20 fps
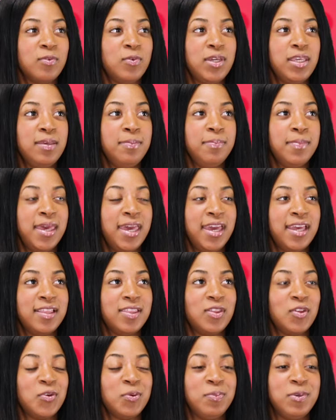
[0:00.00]
We
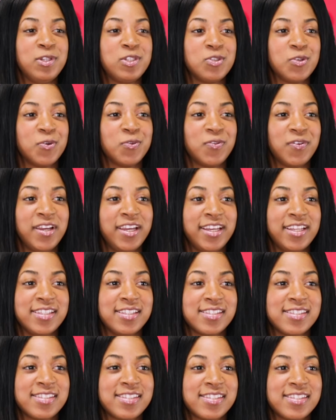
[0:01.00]
met through mutual friends.